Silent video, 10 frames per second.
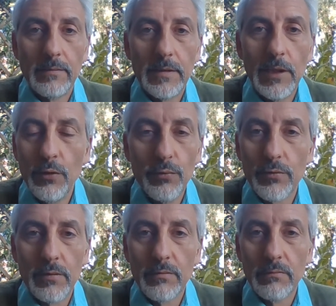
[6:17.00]
The
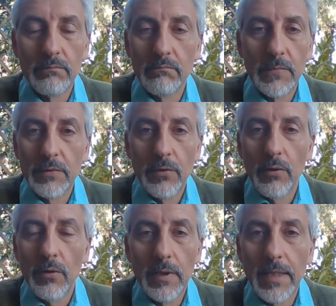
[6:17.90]
illusion is no
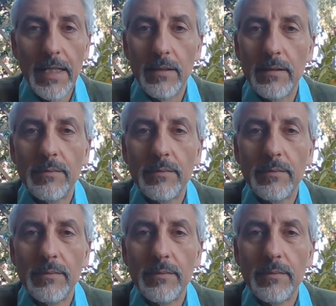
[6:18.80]
longer there.